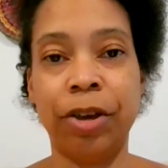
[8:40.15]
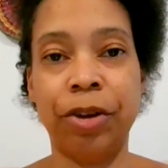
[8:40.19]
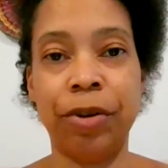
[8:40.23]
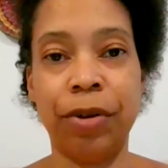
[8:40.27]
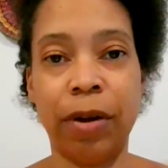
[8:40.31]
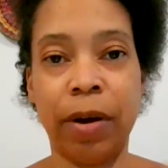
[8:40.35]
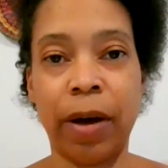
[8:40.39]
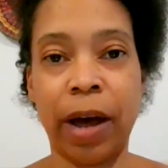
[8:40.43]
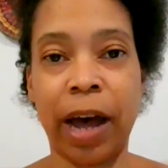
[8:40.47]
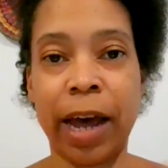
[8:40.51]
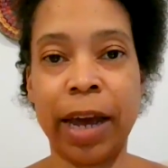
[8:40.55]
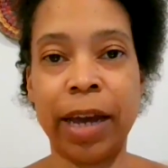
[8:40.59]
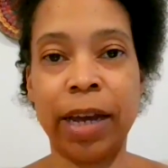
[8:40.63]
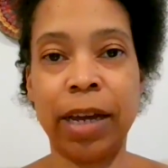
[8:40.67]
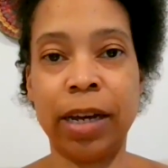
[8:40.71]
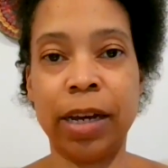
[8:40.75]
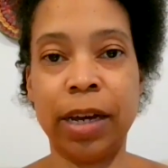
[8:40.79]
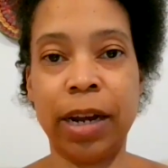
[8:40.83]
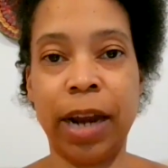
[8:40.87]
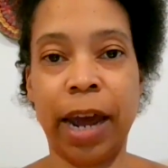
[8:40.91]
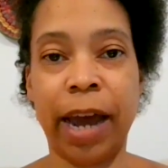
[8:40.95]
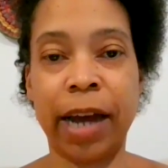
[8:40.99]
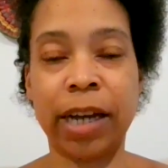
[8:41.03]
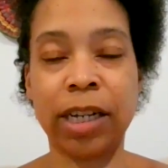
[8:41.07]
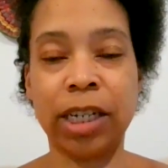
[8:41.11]
I
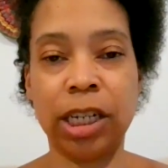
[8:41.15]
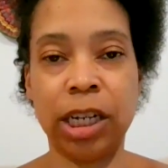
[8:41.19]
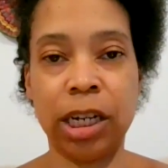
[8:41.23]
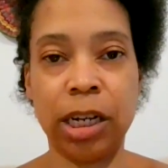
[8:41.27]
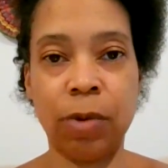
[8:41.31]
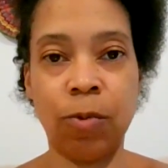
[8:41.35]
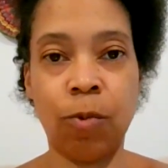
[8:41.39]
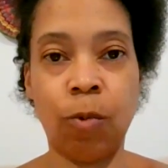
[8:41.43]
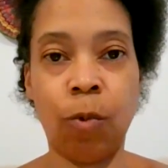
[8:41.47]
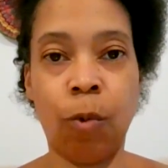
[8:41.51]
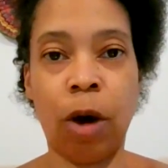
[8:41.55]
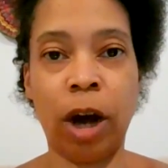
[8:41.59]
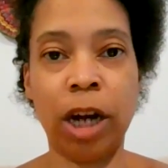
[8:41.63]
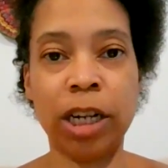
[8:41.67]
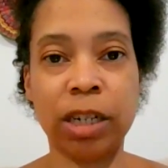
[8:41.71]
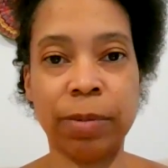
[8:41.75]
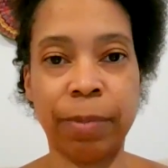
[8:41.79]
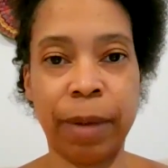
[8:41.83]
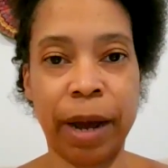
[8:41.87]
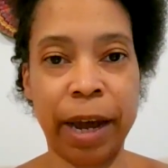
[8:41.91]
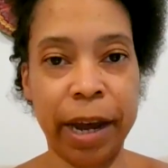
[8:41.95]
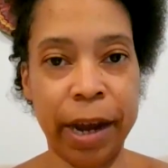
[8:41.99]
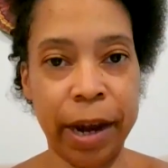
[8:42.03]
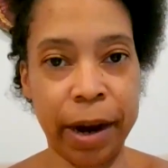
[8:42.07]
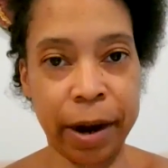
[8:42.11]
could actually
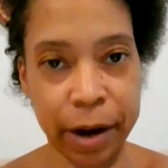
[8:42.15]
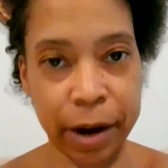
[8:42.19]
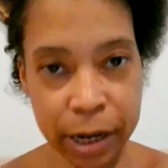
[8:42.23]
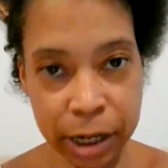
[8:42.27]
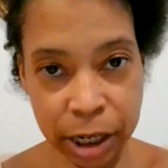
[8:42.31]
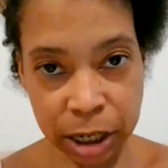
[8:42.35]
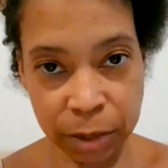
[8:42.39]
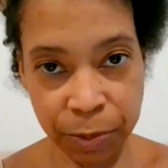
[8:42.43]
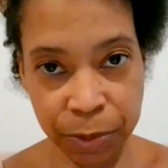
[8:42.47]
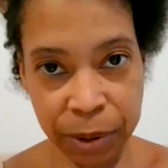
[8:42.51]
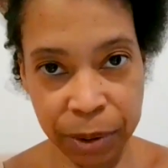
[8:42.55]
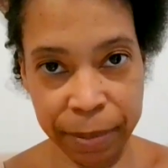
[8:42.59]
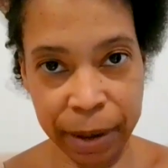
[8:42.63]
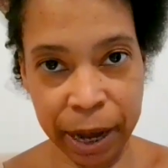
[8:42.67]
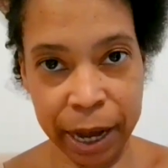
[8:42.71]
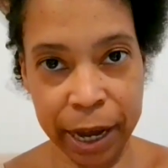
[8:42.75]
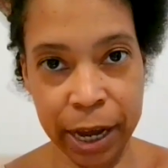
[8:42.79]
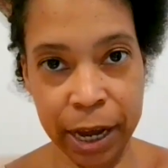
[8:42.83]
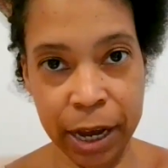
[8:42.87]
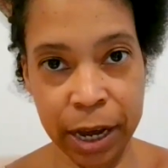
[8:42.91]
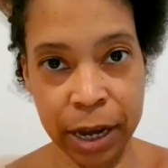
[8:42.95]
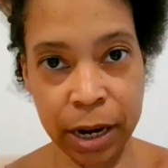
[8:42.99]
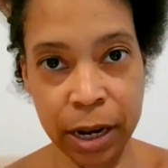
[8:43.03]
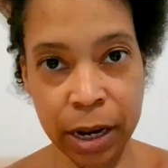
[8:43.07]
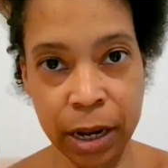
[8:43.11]
wash my hair and just put my
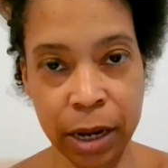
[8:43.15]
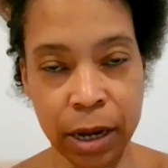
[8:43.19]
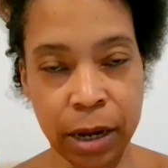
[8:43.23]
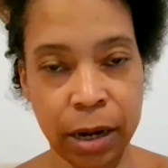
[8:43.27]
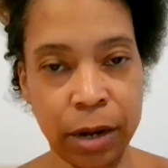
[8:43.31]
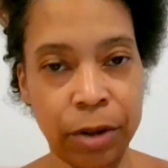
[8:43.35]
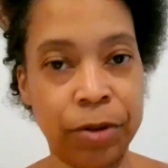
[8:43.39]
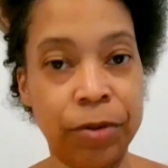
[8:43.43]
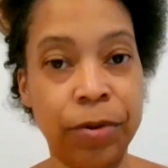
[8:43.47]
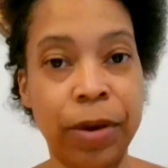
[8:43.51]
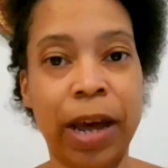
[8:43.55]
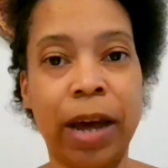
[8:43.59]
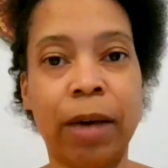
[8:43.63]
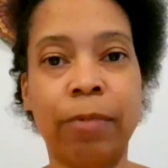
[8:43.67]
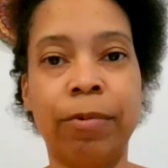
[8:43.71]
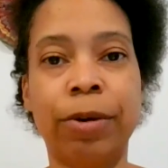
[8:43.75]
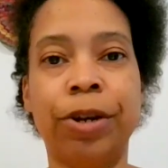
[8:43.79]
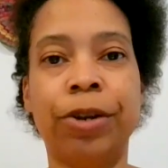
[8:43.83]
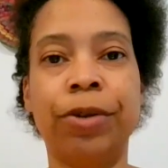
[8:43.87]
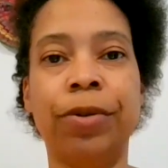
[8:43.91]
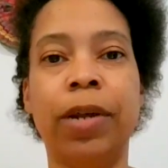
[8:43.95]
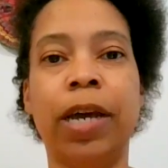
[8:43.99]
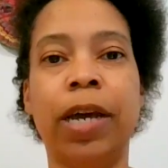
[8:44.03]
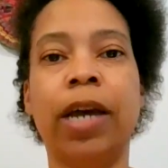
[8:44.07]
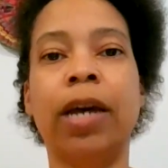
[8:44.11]
head in. You know how
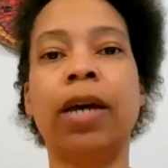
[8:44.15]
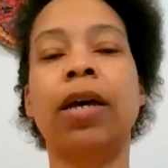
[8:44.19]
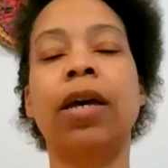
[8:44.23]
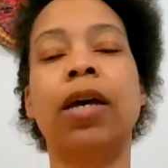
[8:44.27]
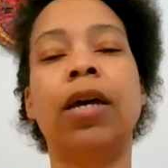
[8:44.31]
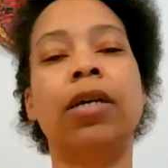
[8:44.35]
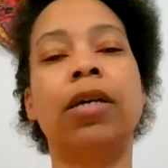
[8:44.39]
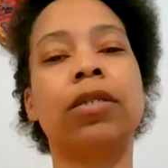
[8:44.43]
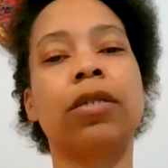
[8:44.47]
we do that.